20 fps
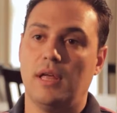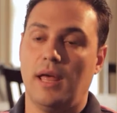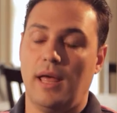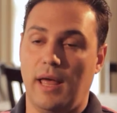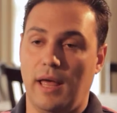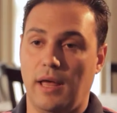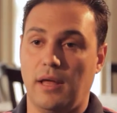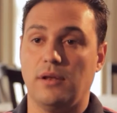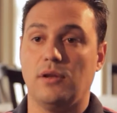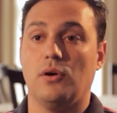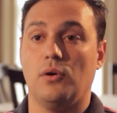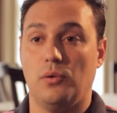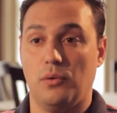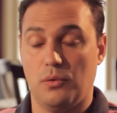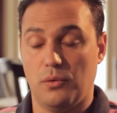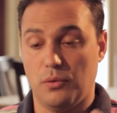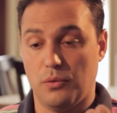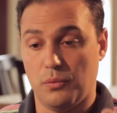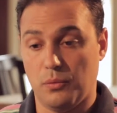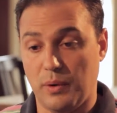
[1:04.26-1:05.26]
and
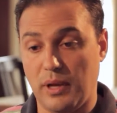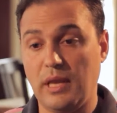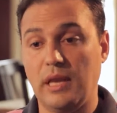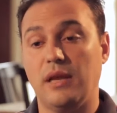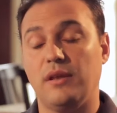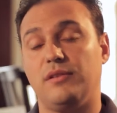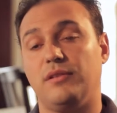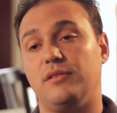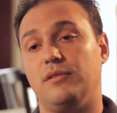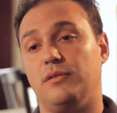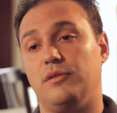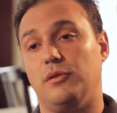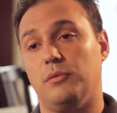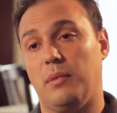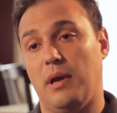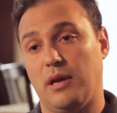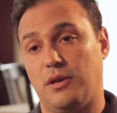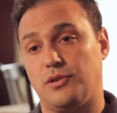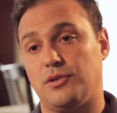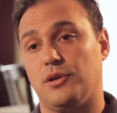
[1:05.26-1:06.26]
we need to
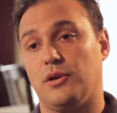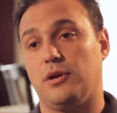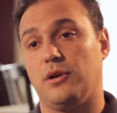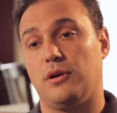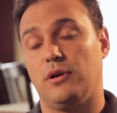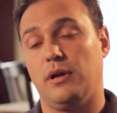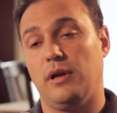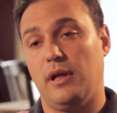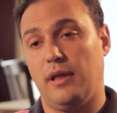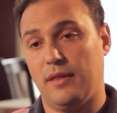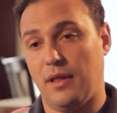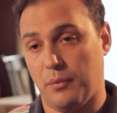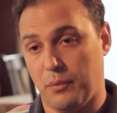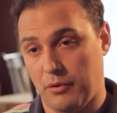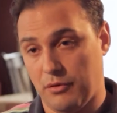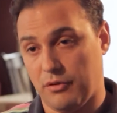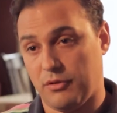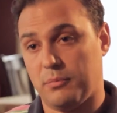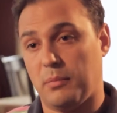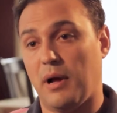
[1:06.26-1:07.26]
make sure that
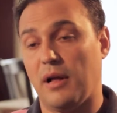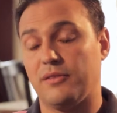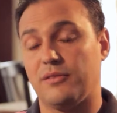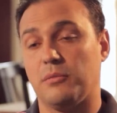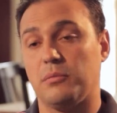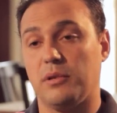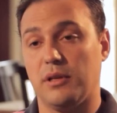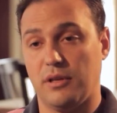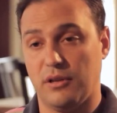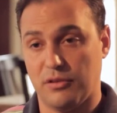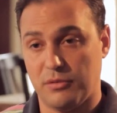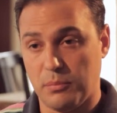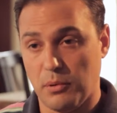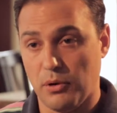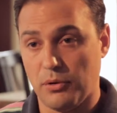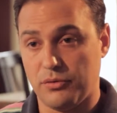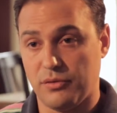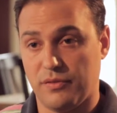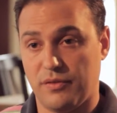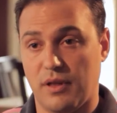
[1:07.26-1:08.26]
we responsibly
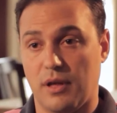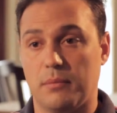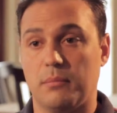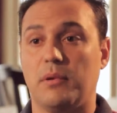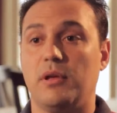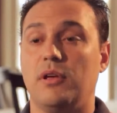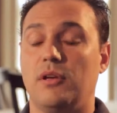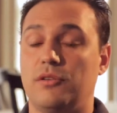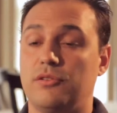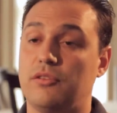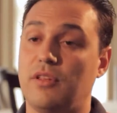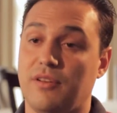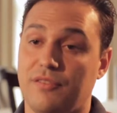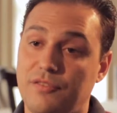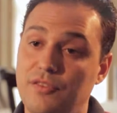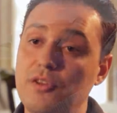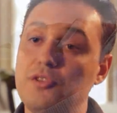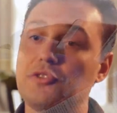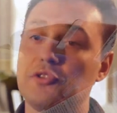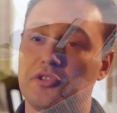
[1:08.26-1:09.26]
dispose of them so that
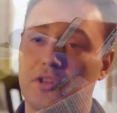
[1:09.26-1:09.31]
future